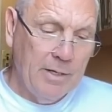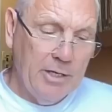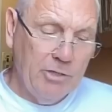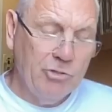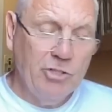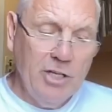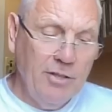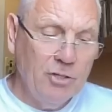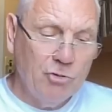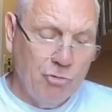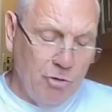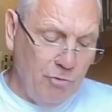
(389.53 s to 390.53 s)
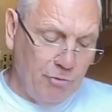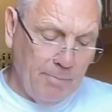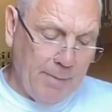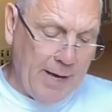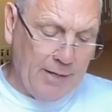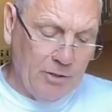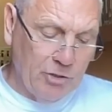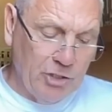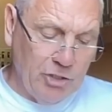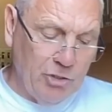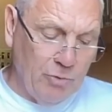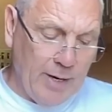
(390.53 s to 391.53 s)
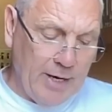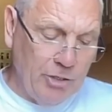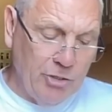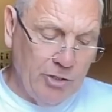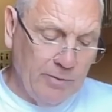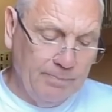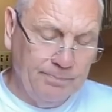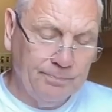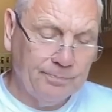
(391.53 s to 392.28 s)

It's seeing the truth about the situation.